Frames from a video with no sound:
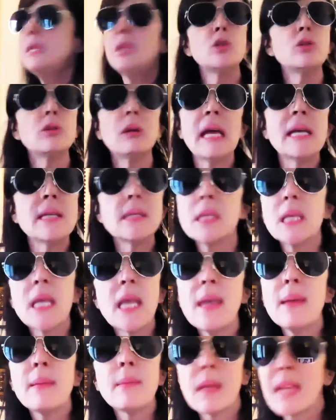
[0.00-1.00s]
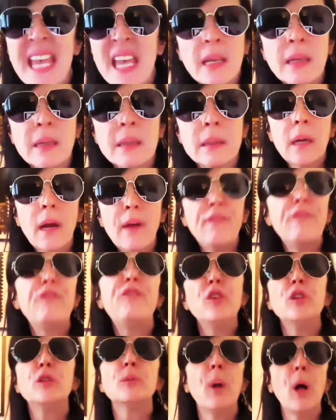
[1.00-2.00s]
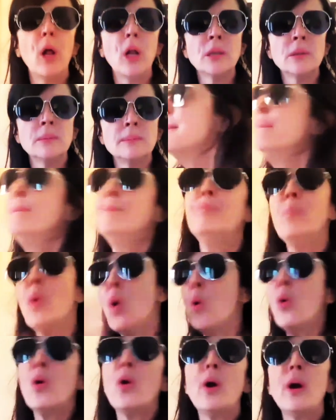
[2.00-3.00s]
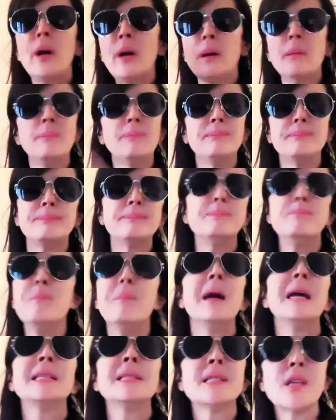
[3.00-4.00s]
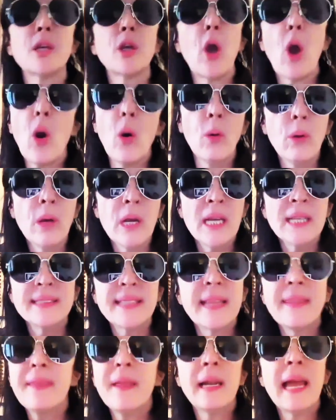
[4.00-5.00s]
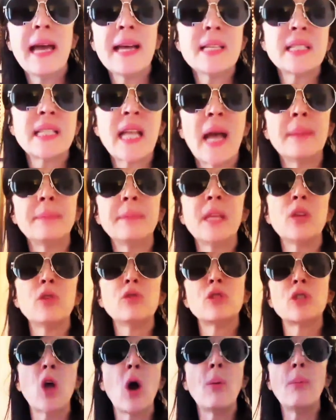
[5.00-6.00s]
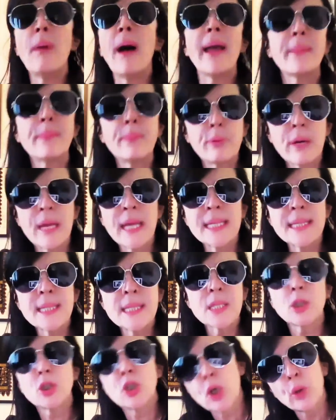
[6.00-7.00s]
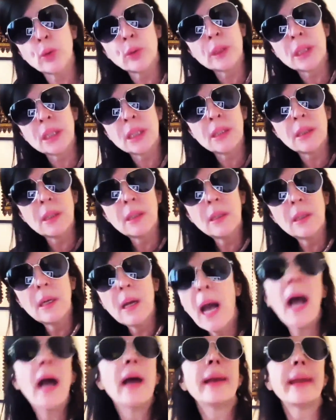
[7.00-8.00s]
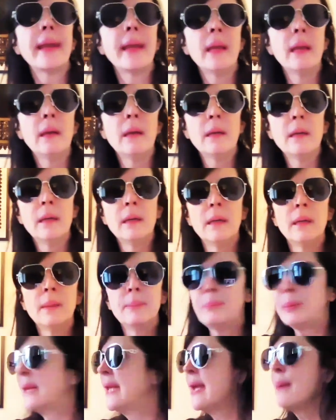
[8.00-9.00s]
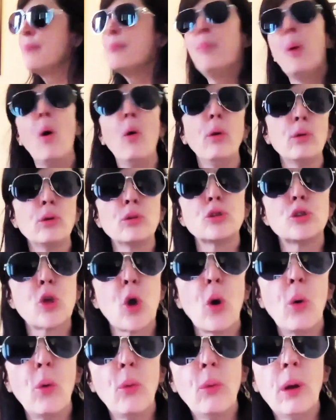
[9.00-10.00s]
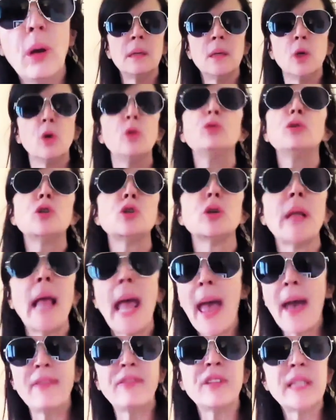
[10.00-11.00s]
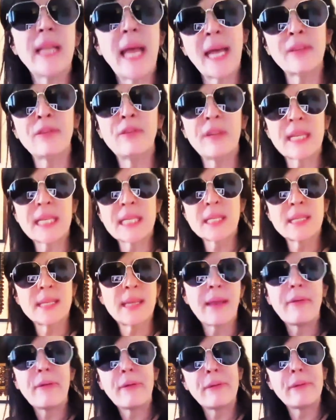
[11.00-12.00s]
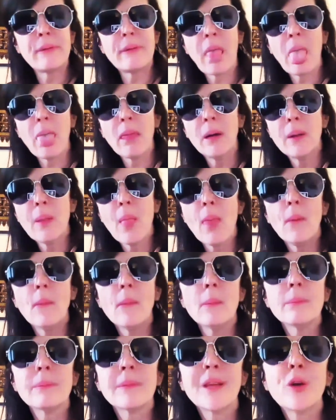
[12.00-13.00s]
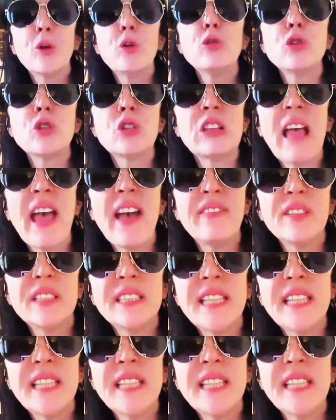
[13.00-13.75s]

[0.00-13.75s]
did you last see him pick a football? More months ago than the last time that you saw my prince, Duke Harry, play a polo show. Who should have a Netflix series? Who should have a